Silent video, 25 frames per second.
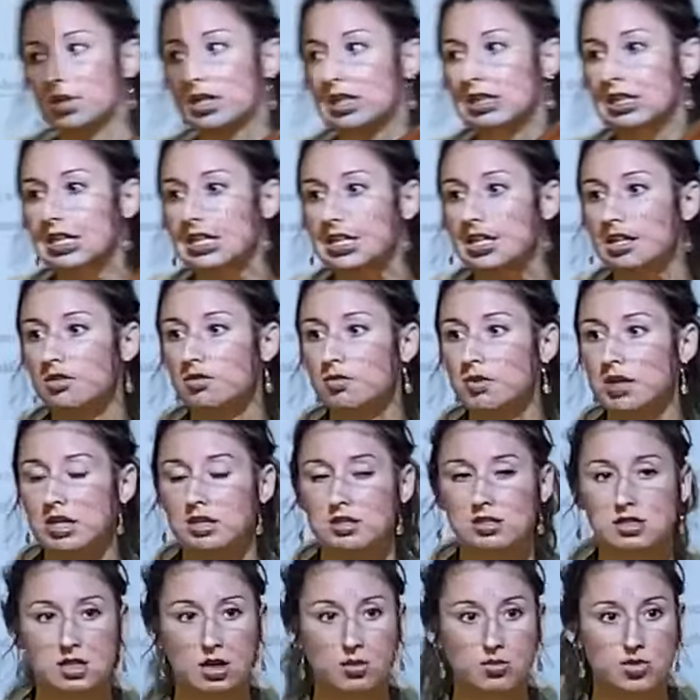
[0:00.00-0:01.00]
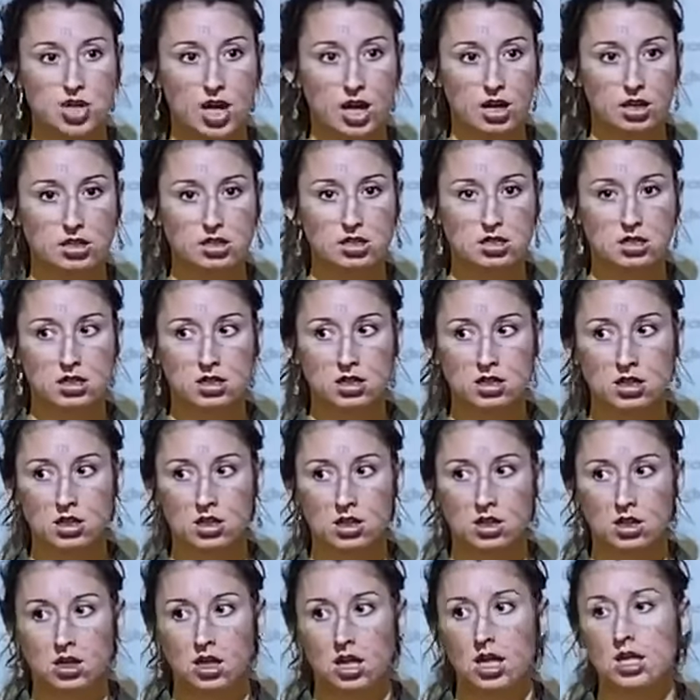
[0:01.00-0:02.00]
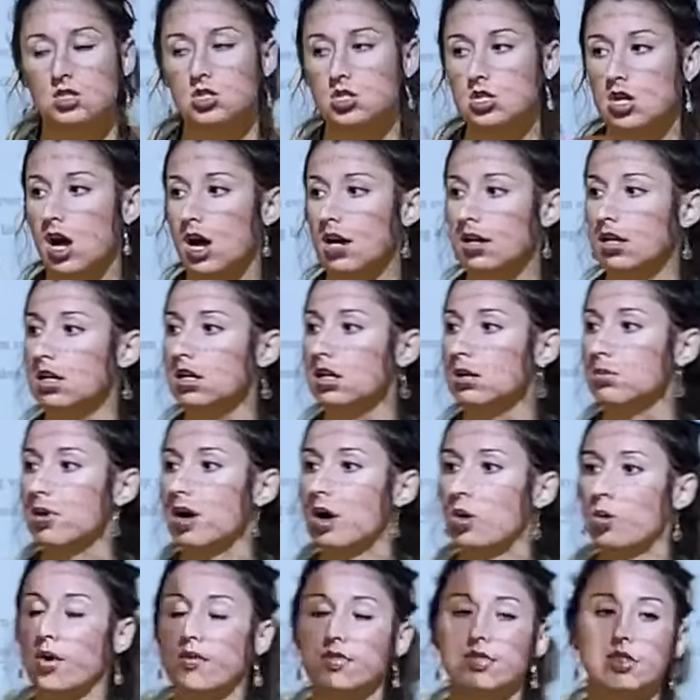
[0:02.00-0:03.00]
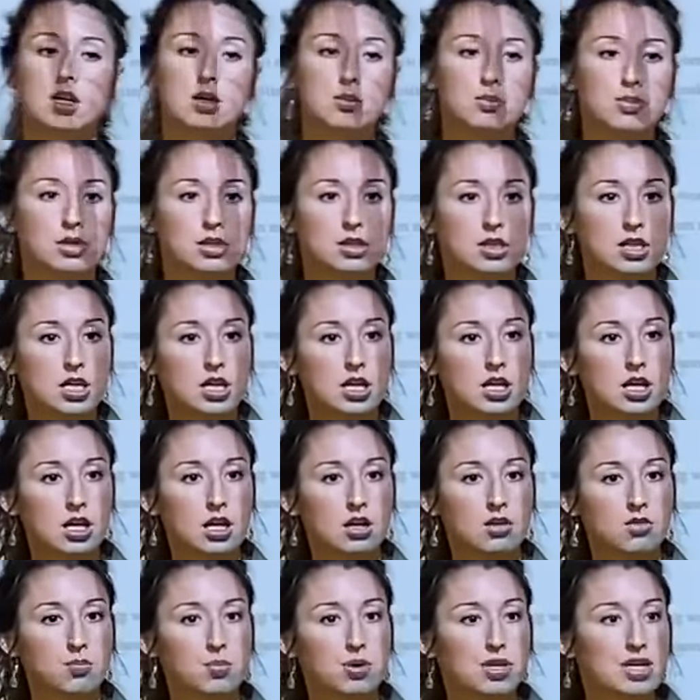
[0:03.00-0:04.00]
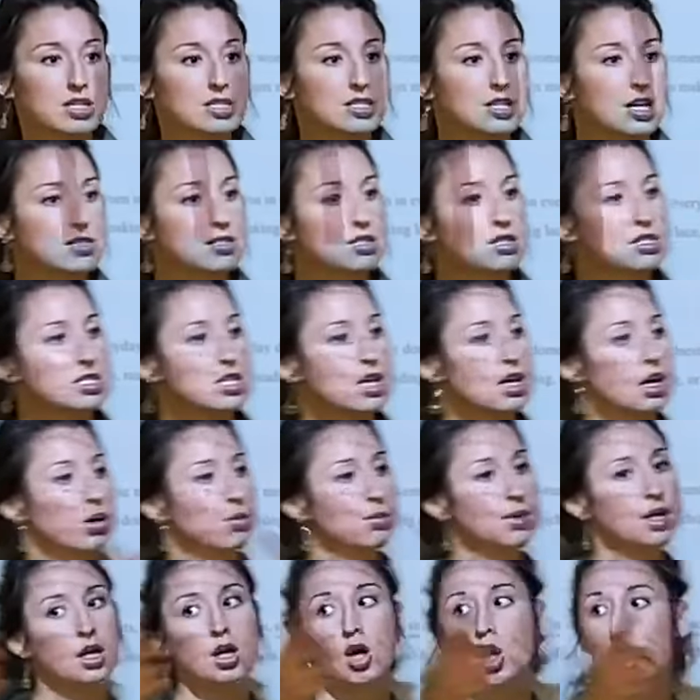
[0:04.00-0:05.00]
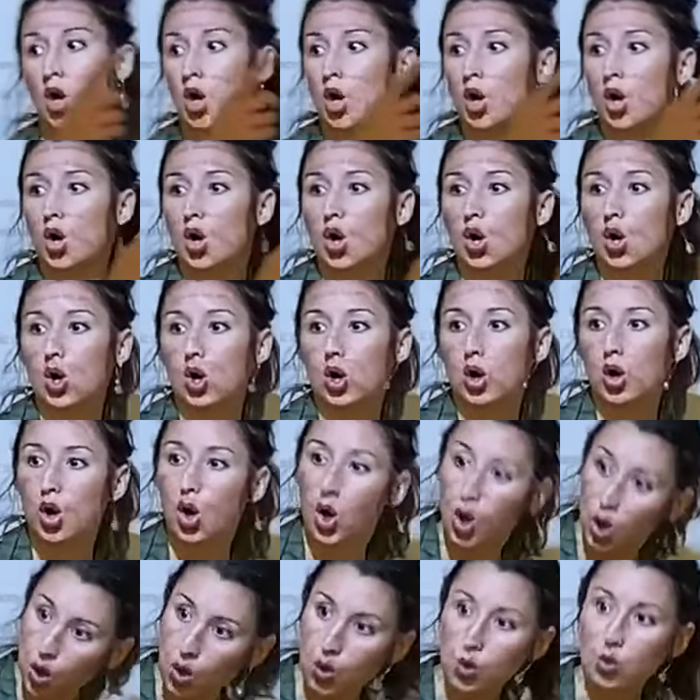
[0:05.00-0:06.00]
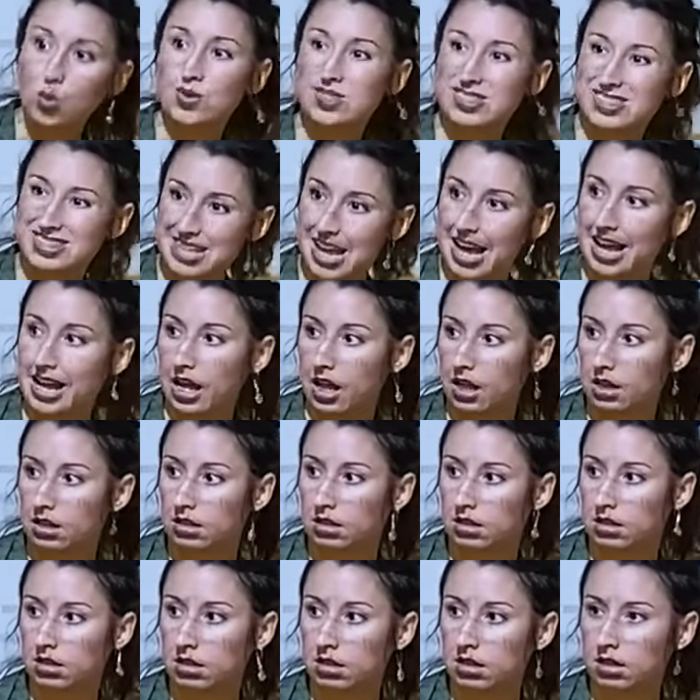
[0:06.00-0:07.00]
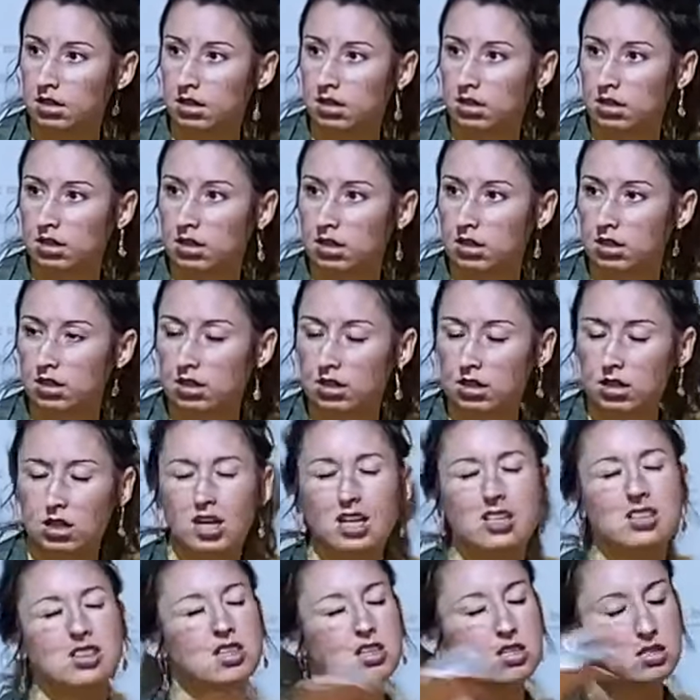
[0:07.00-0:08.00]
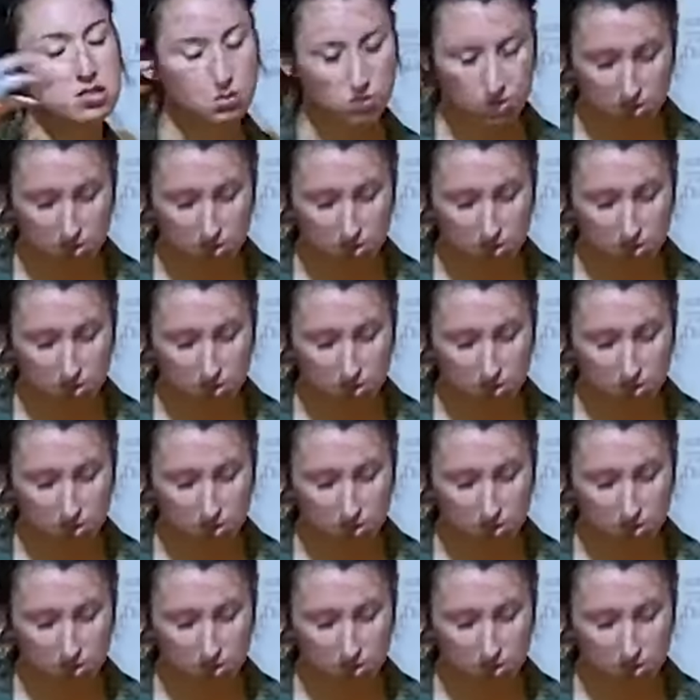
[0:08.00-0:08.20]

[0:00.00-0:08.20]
really give me a subject. It's talking about what they believe, but it doesn't tell me who said it. This